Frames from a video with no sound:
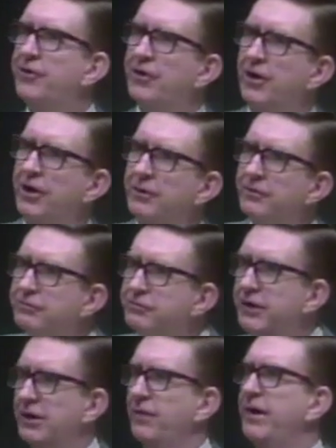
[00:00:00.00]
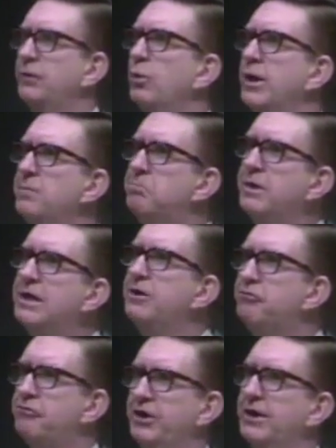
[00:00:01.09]
are filled, that we be
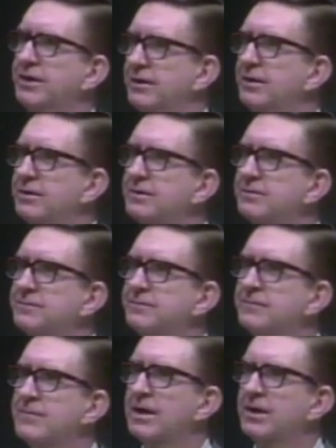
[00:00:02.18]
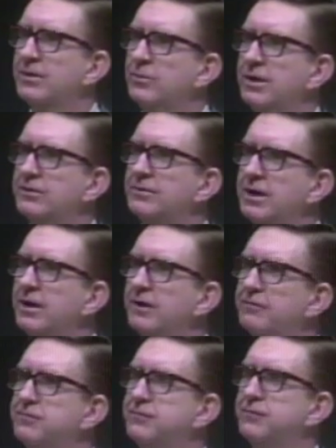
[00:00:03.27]
filled with
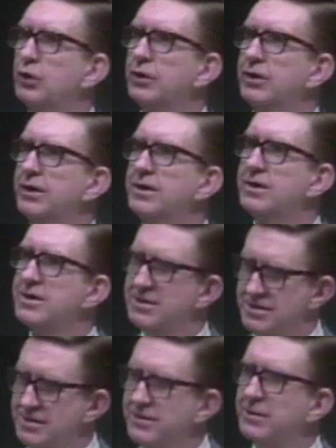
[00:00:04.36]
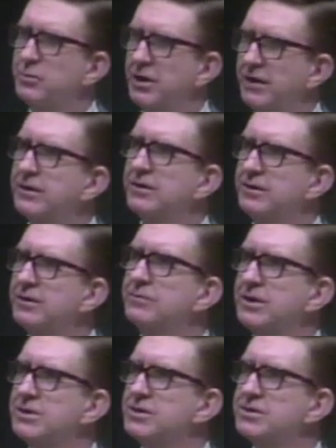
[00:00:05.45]
love for the brotherhood,
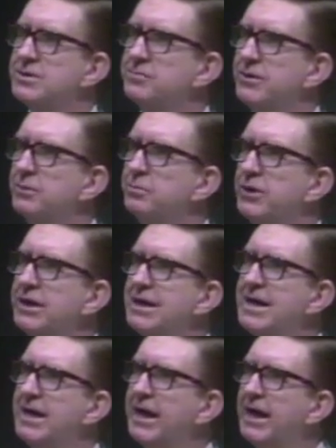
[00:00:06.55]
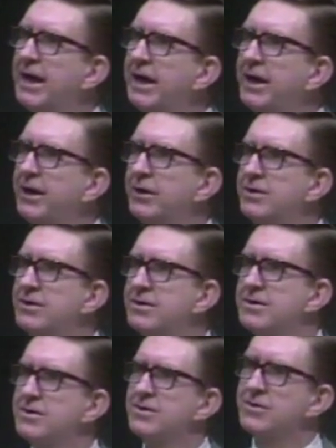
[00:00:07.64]
which is appropriate, and
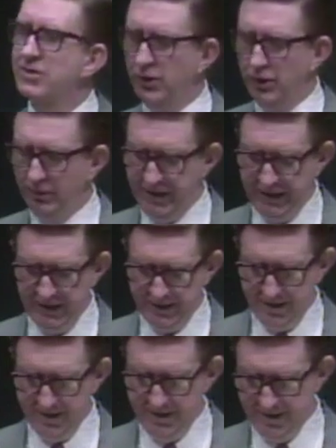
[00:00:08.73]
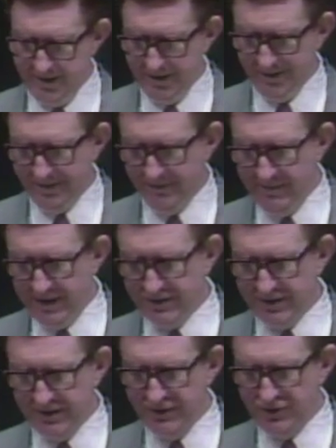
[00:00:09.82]
all mankind. The
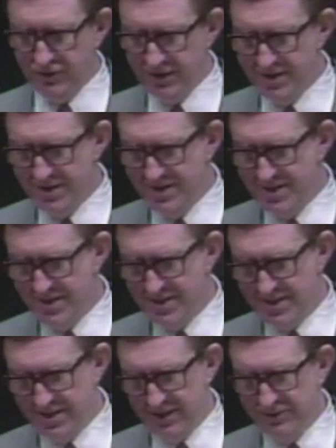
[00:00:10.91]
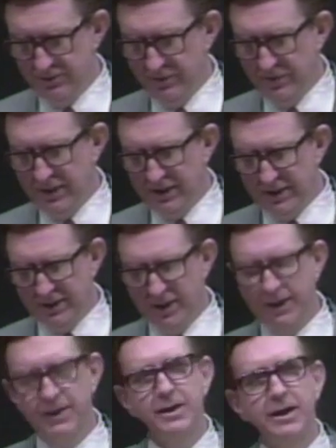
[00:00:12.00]
message is repeated
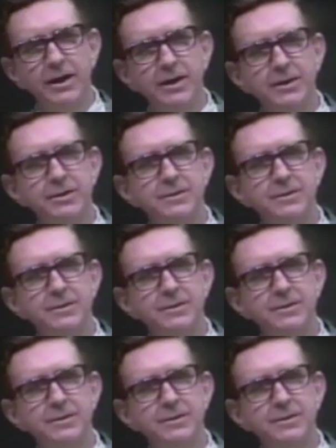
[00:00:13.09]
again and again.